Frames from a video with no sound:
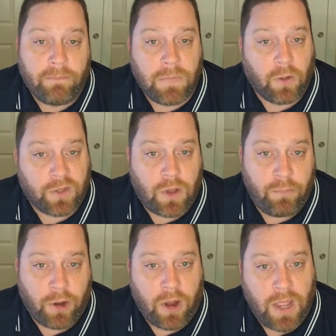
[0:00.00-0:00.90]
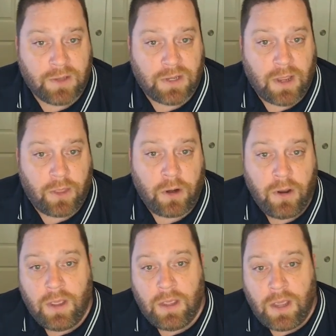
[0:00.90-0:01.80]
let's all put our hands together
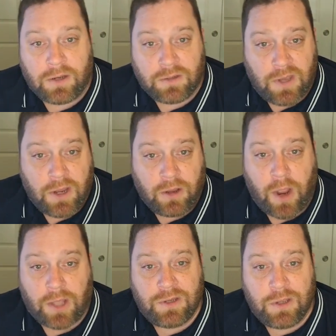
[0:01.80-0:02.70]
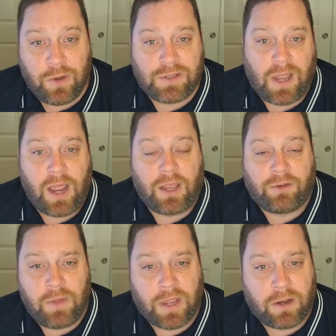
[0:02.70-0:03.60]
and say congrats to USCIS
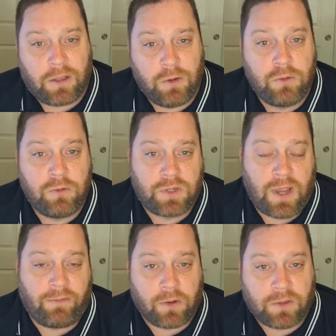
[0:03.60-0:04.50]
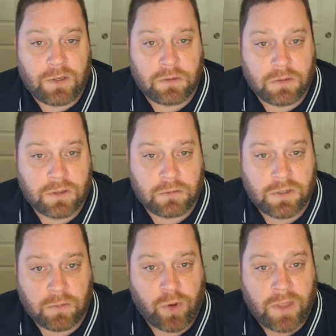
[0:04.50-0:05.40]
for making a huge effort
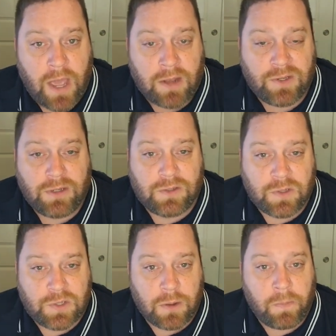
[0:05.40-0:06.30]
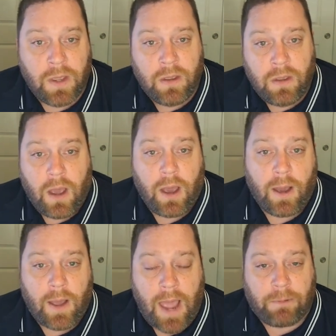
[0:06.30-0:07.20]
to bring that citizenship
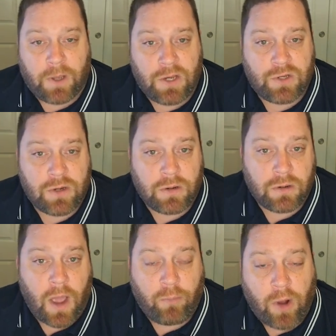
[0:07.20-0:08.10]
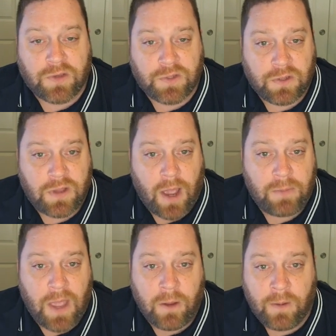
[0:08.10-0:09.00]
application processing time
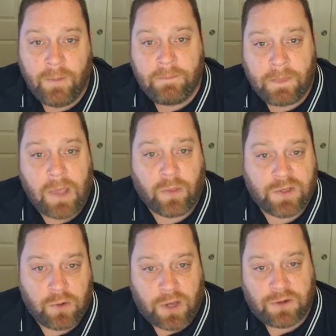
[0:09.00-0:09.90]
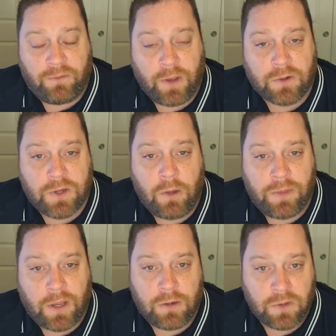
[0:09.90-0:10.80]
down. And let's cross our fingers and hope
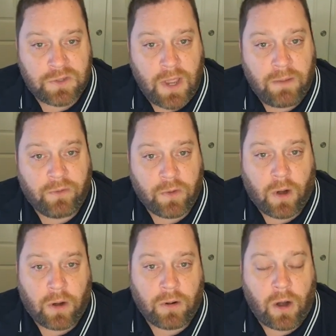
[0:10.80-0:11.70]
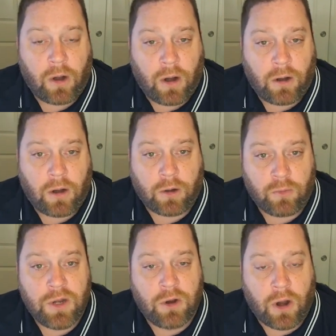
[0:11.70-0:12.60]
they can do the same for our
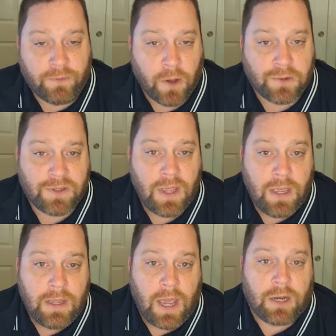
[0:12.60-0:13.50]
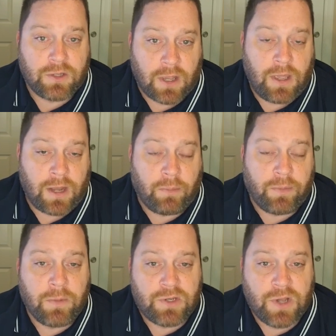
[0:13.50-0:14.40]
green card folks and help
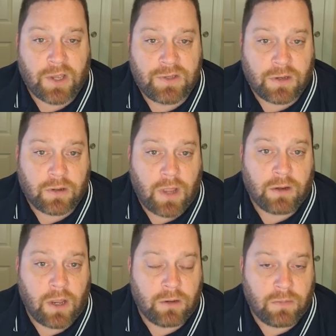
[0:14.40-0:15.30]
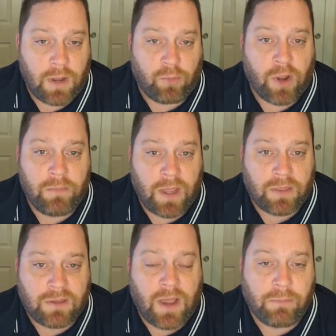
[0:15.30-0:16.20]
them adjust and make
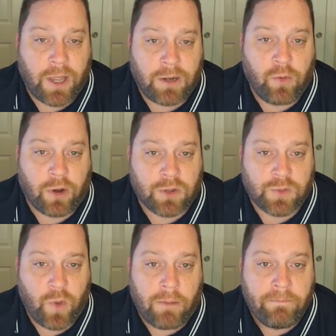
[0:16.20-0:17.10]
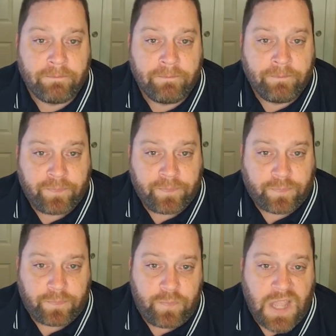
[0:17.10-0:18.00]
that timeline quicker as well.
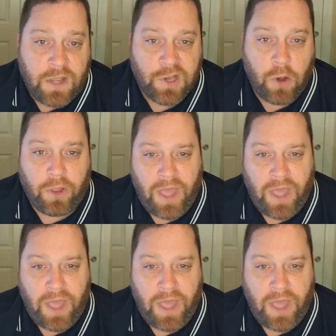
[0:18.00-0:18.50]
So on